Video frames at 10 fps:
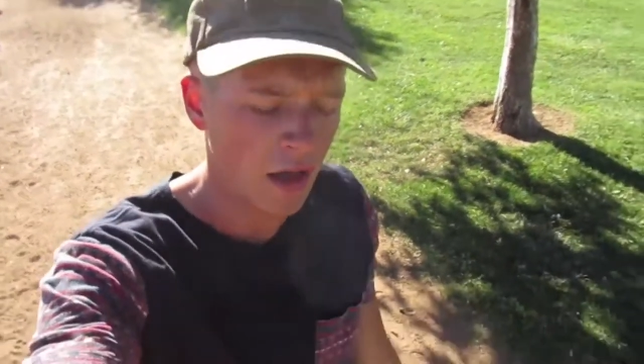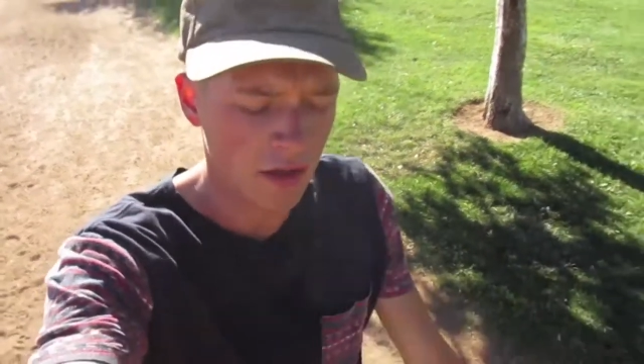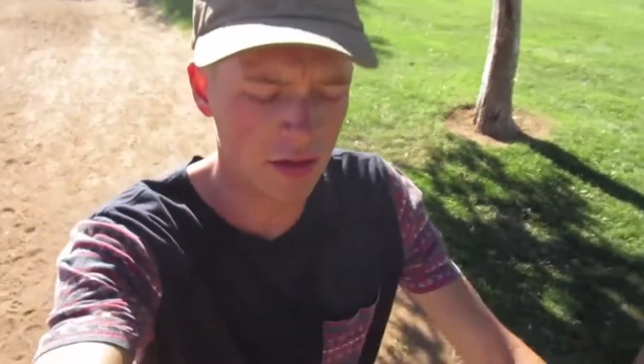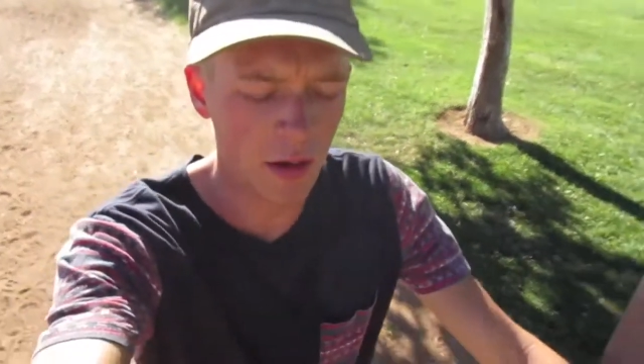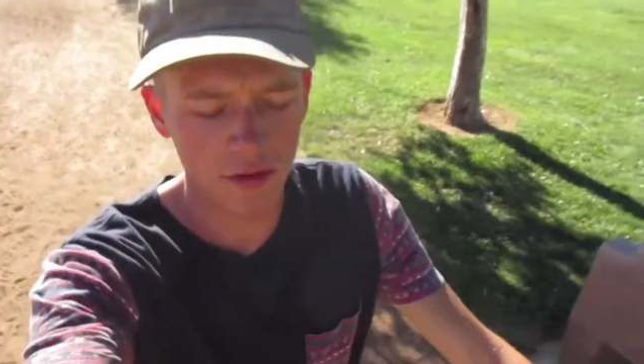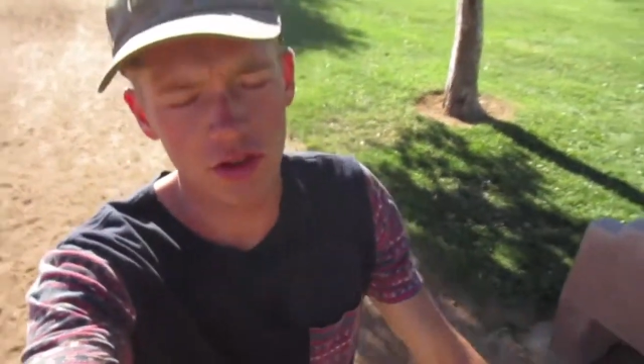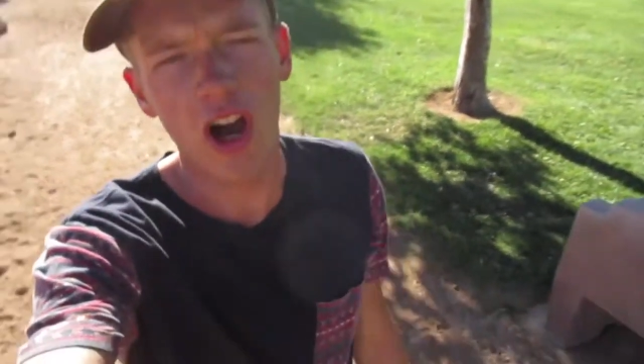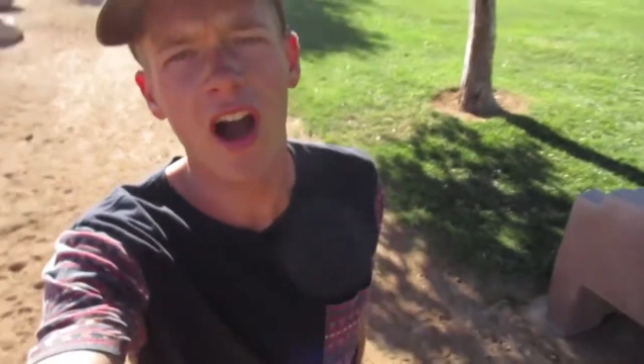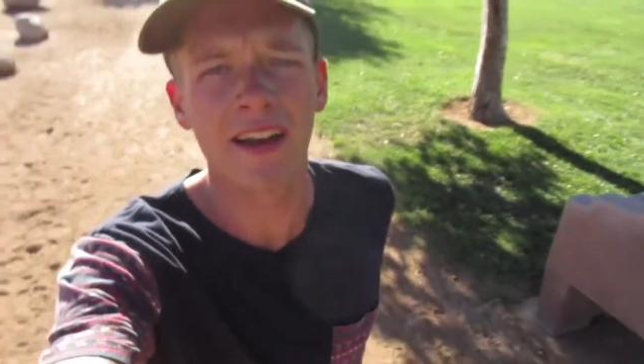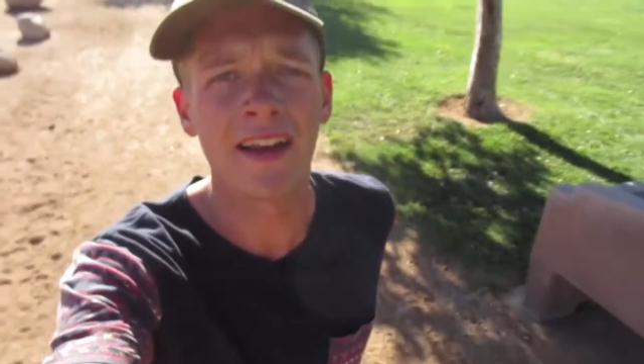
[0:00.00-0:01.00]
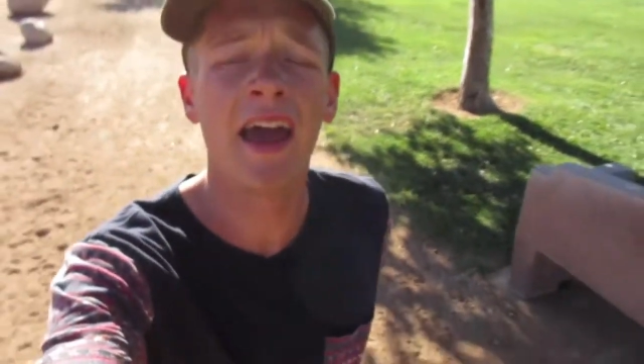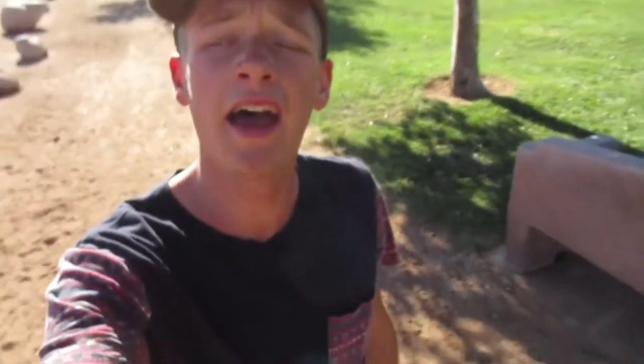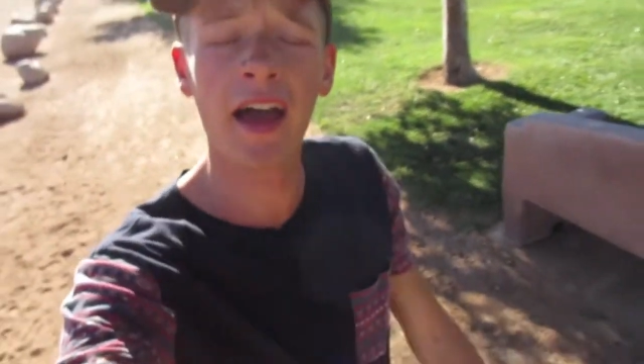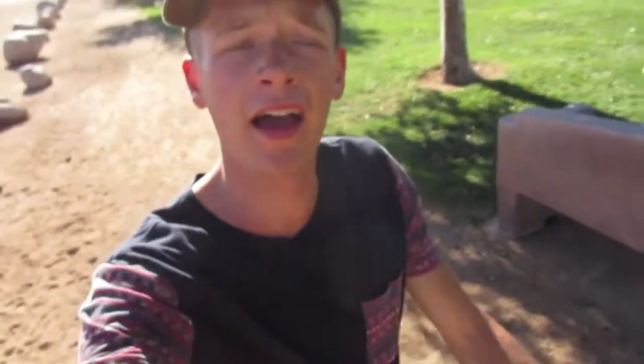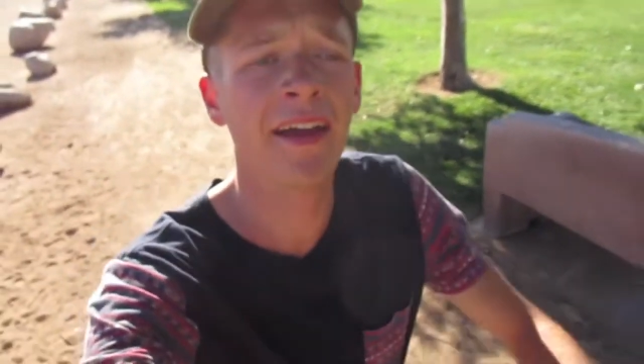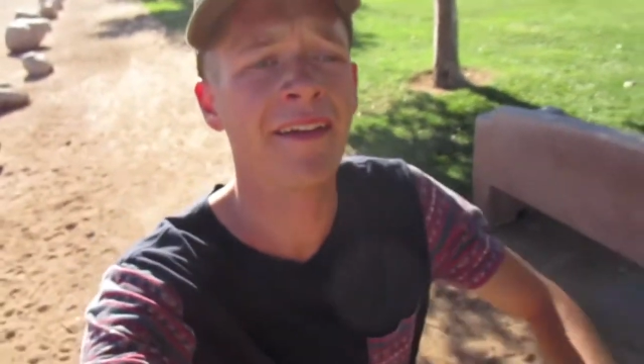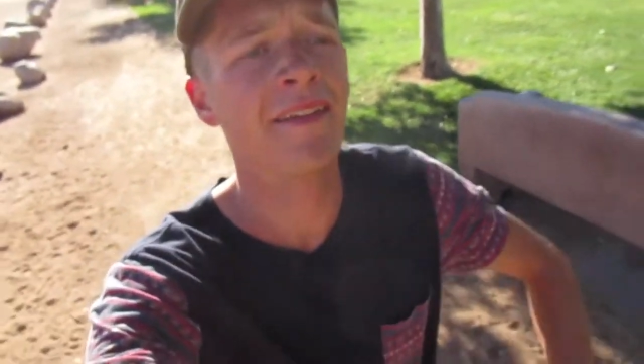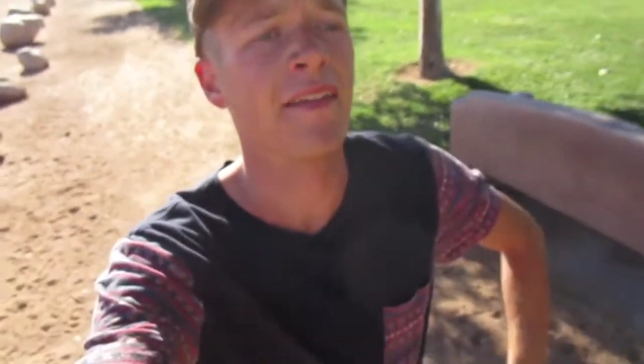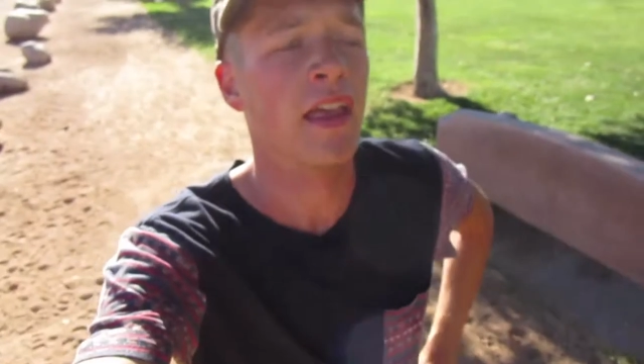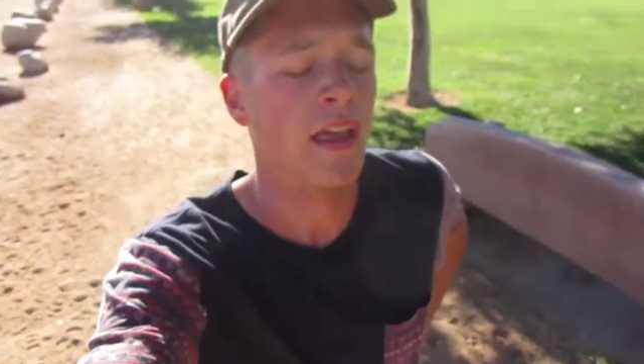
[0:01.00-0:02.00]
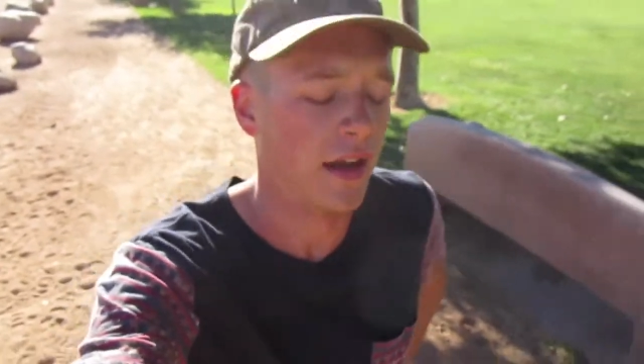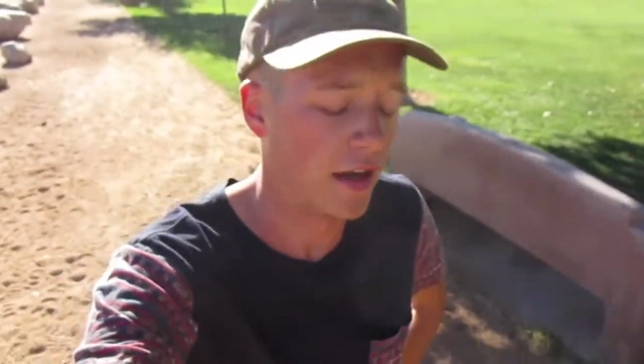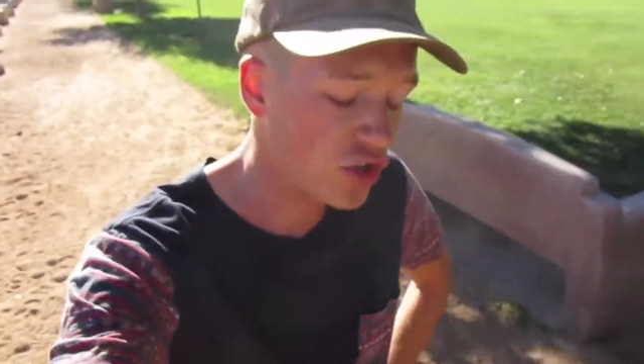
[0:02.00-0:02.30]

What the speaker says: So I was jogging, and I